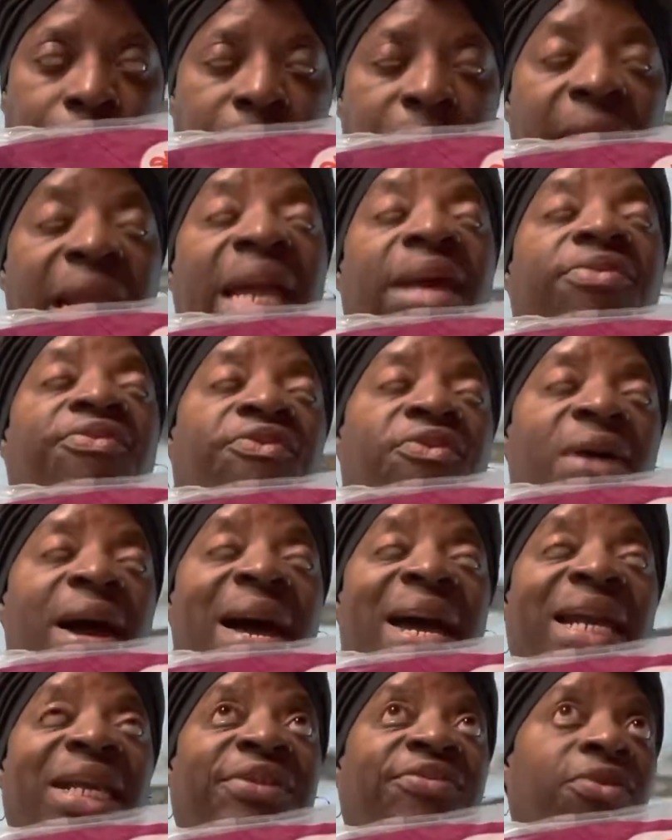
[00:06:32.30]
and
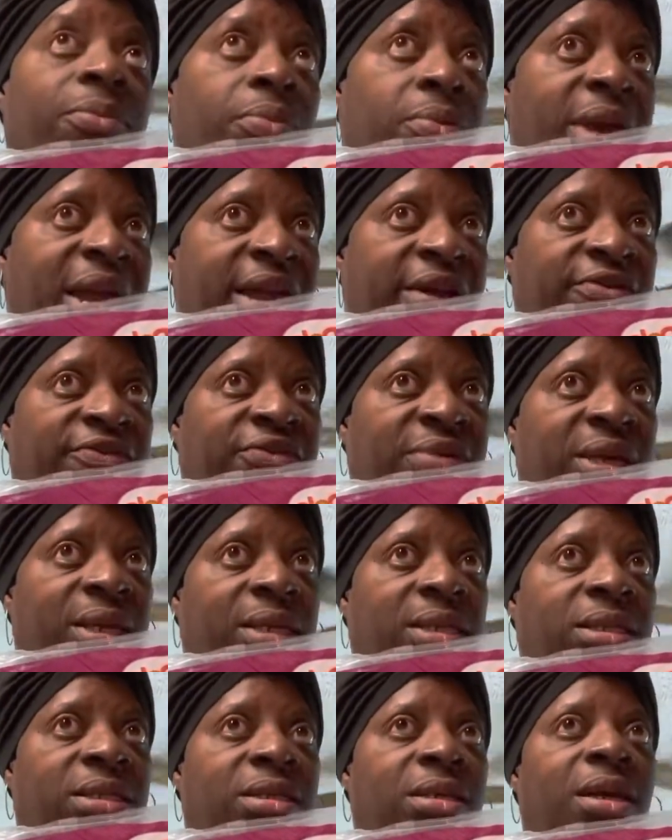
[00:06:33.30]
fries for
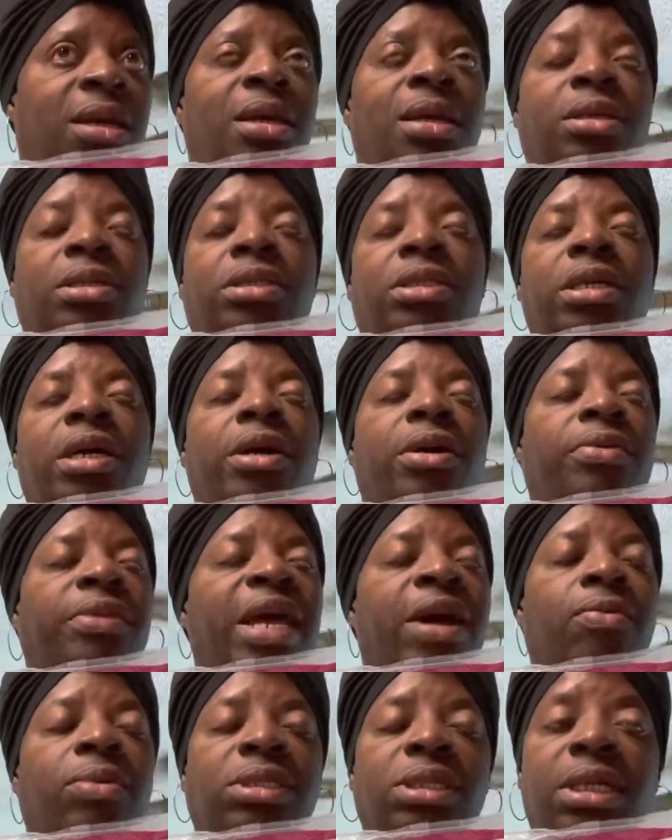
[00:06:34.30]
breakfast. So
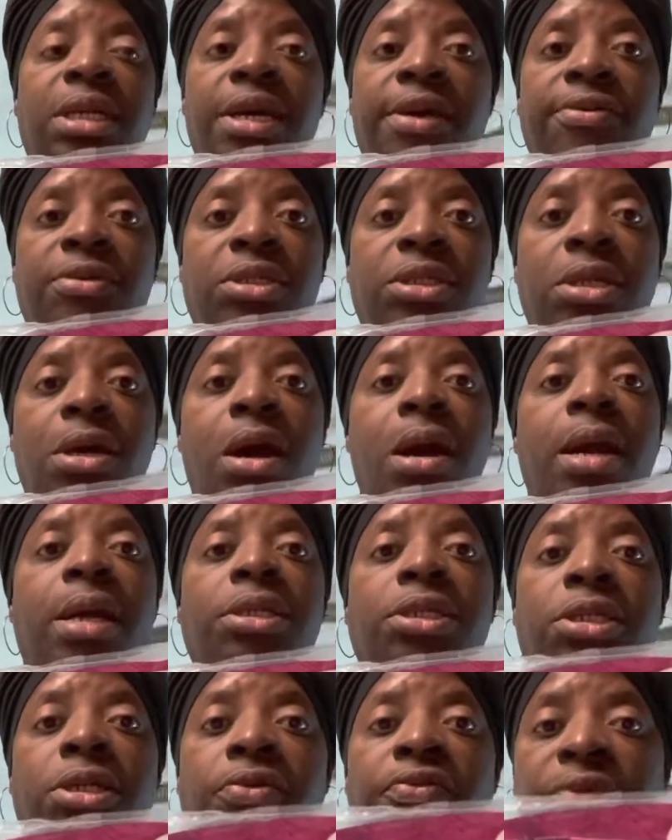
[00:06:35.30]
that was enough
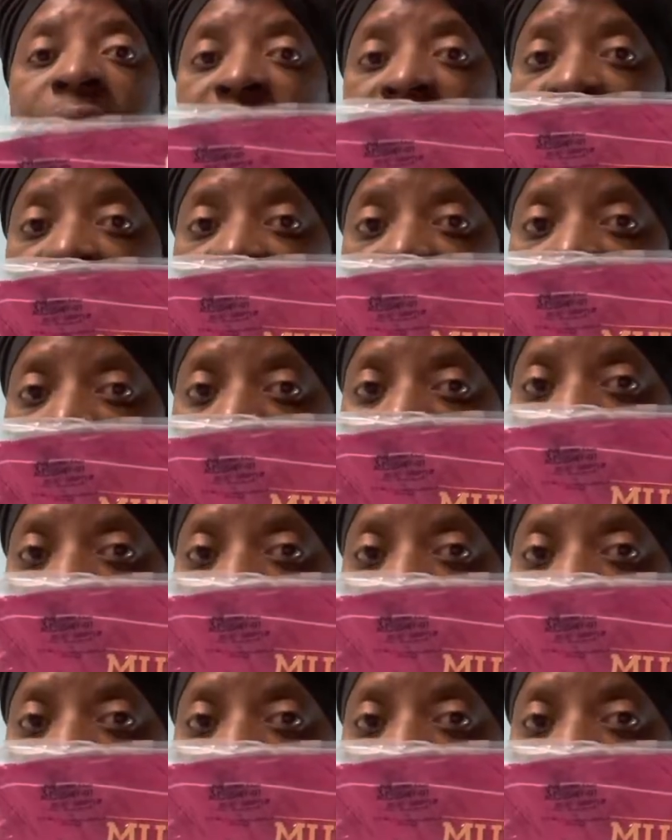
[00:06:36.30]
starch. So this is,